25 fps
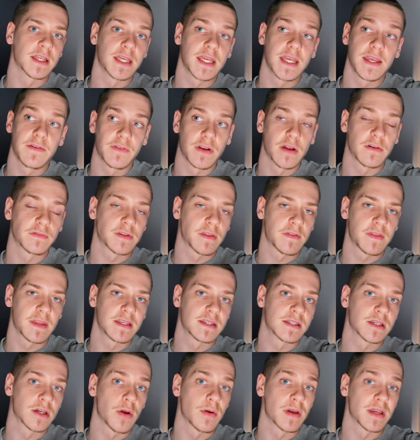even after
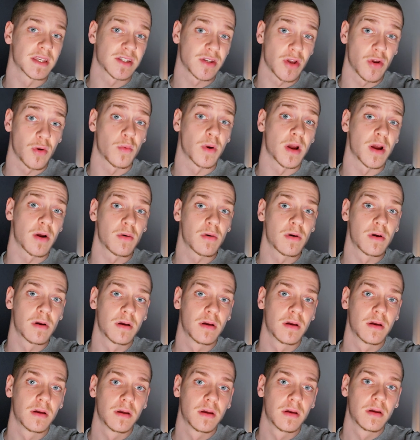things are going so well.
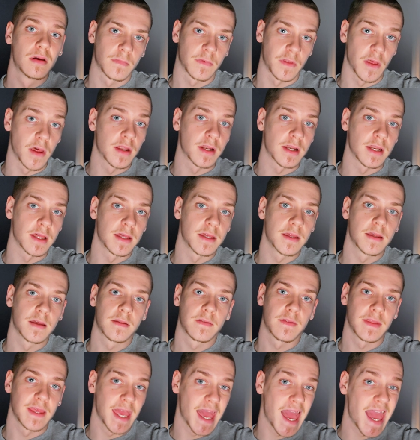Thirdly,
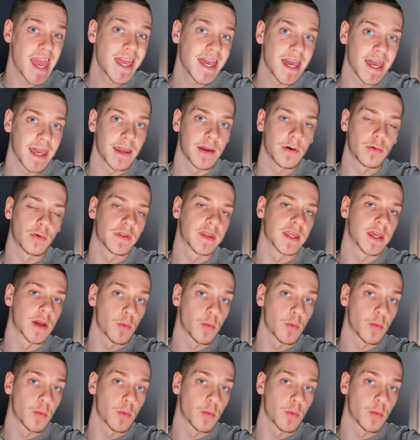the AA, or the